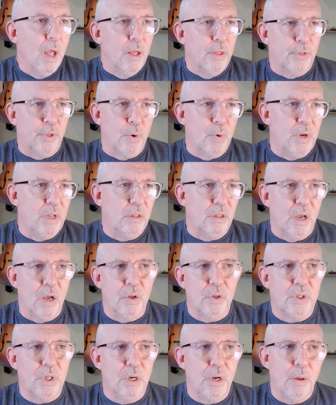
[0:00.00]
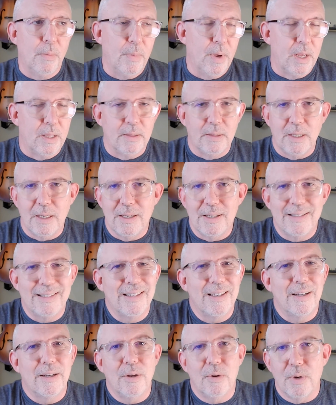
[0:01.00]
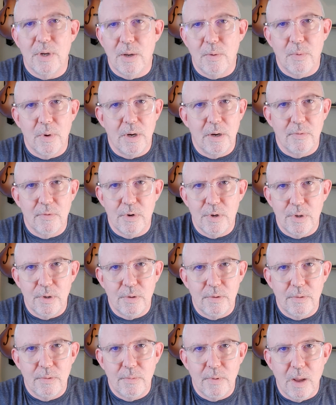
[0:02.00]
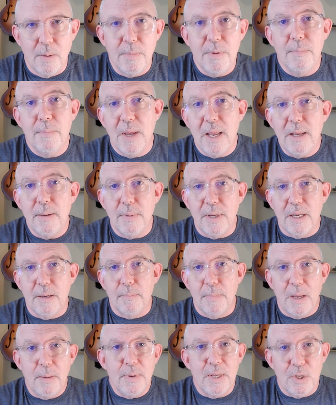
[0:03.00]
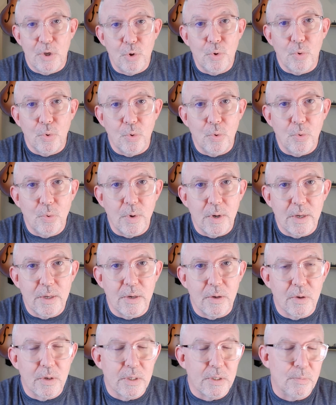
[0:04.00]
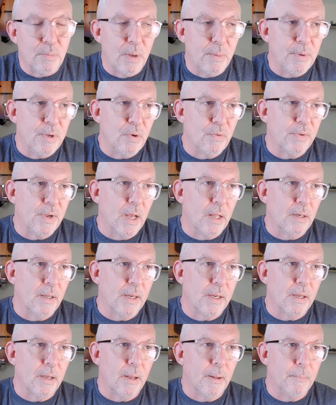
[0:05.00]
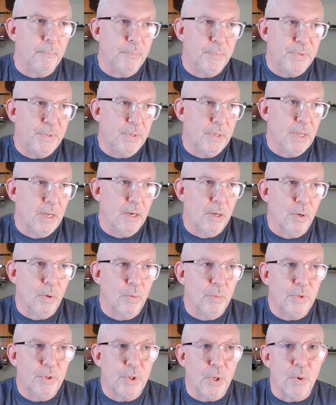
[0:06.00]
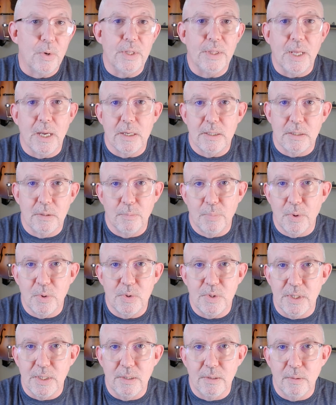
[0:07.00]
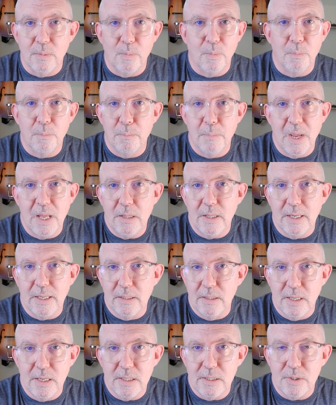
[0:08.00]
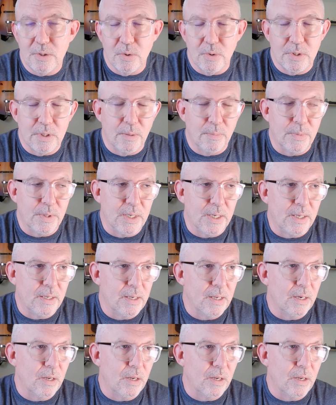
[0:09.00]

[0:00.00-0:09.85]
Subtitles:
$30,000 a month. And it's like, okay, whatever, dude. Maybe you, because maybe you've got like a 30,000 person mailing list or something,